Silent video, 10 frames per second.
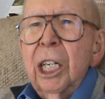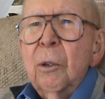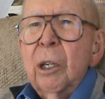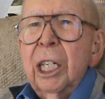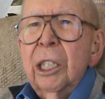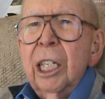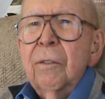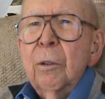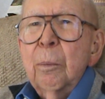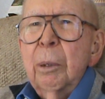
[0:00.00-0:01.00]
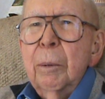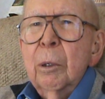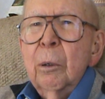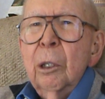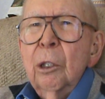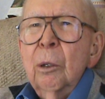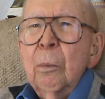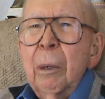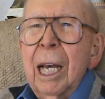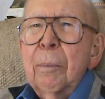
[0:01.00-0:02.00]
right then for people
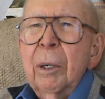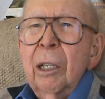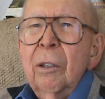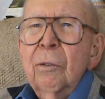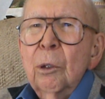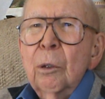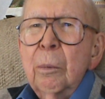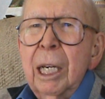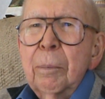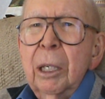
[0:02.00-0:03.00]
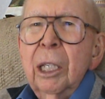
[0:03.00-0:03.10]
mapping, photo mapping.